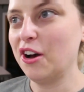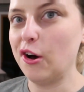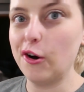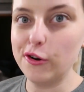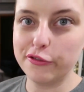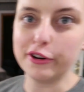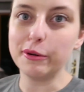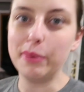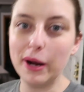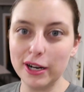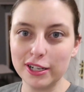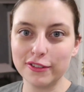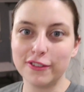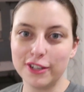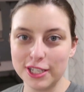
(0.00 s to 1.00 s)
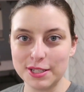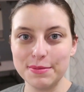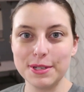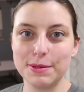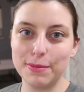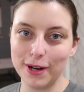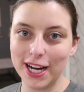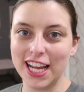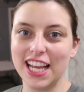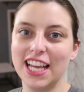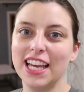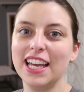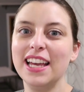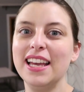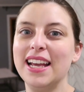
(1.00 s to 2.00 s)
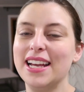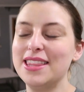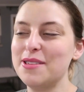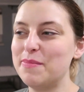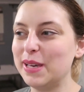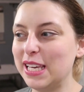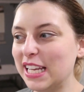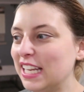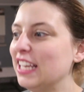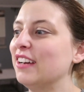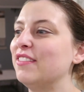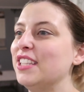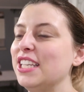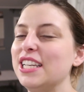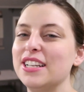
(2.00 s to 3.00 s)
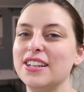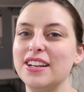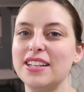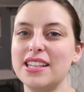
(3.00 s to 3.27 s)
over part of Christmas break and the beginning of the year